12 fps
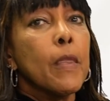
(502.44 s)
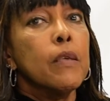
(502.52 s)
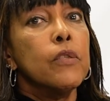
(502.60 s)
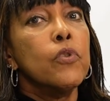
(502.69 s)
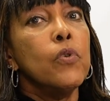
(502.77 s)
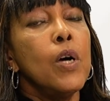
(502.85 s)

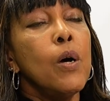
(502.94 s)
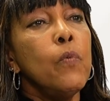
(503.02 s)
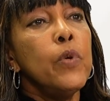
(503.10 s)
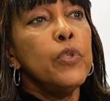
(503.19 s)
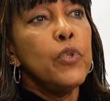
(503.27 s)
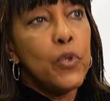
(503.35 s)
So how
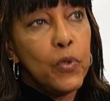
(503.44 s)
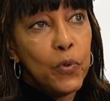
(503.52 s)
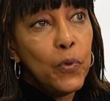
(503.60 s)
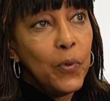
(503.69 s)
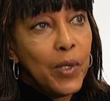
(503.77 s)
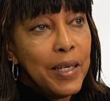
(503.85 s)
would
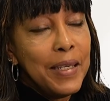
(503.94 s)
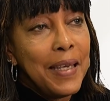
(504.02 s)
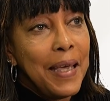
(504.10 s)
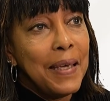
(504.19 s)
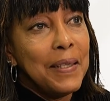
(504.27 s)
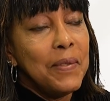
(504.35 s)
you,
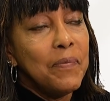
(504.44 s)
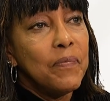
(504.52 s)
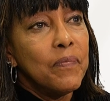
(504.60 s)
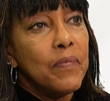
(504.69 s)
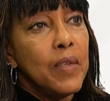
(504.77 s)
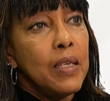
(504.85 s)
again,
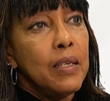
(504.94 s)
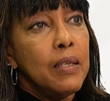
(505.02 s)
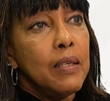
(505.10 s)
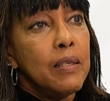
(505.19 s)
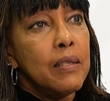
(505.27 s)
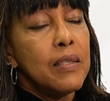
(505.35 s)

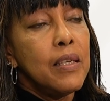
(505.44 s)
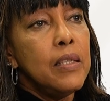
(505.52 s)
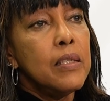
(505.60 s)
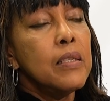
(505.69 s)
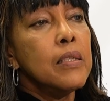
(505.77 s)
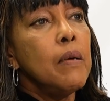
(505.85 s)
say
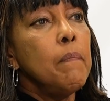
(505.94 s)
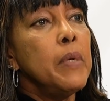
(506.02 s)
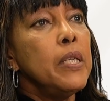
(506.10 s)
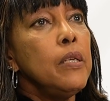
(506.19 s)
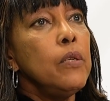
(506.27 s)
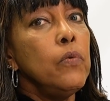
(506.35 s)
to
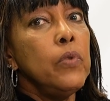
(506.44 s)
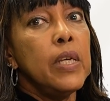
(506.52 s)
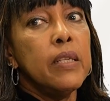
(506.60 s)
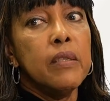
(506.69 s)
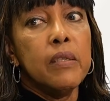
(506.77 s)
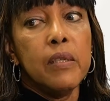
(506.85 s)
somebody who,
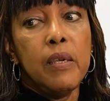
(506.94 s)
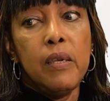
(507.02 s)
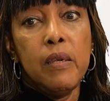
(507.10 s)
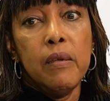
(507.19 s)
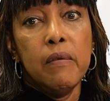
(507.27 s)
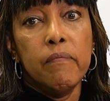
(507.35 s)
let's
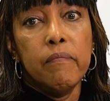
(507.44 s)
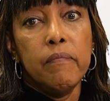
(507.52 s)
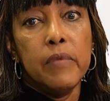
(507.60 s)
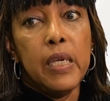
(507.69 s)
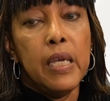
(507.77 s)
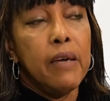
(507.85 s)
say,
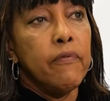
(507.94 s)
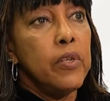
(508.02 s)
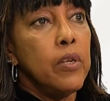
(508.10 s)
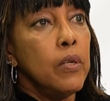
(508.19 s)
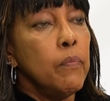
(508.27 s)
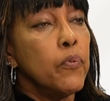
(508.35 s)
they have a
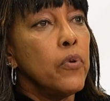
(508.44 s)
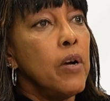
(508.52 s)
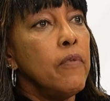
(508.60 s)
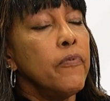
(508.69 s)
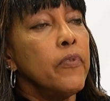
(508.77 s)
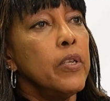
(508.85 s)

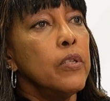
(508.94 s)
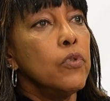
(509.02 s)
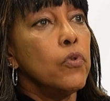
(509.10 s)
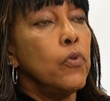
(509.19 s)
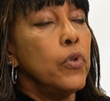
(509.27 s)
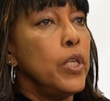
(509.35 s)

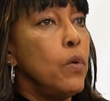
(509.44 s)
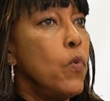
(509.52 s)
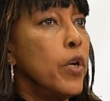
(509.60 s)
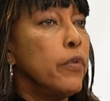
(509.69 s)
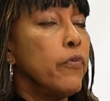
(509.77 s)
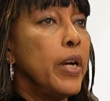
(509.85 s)
nonprofit, or they
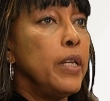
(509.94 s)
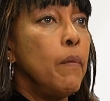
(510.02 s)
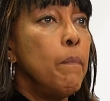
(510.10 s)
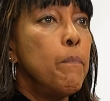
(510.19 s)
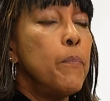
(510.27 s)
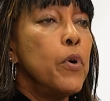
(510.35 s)
want to write
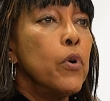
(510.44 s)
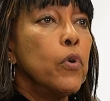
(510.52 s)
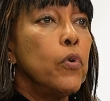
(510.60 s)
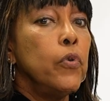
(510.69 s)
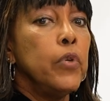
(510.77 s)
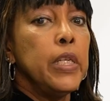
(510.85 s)
a
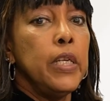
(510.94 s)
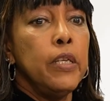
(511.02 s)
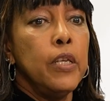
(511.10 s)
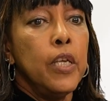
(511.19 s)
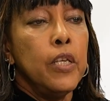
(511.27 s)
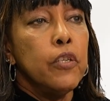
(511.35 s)
book, or
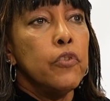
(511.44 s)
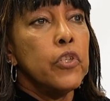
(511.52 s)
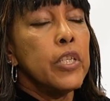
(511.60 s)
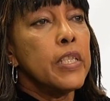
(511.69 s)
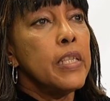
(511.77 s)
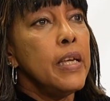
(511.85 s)
they
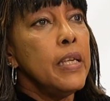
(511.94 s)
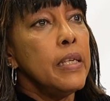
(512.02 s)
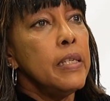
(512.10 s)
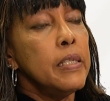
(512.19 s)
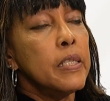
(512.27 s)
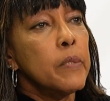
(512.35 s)
just like
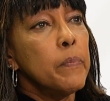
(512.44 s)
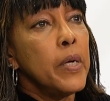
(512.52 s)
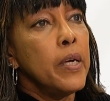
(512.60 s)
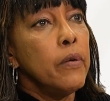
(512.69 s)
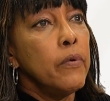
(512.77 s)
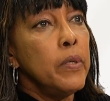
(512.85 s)

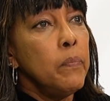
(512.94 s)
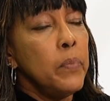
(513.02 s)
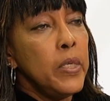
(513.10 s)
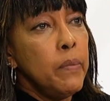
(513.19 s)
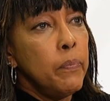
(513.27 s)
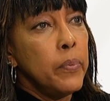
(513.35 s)
inspiring
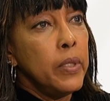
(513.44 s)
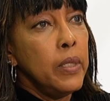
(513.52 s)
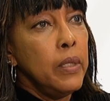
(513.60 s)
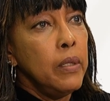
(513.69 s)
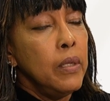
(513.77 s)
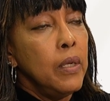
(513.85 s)

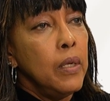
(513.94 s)
people,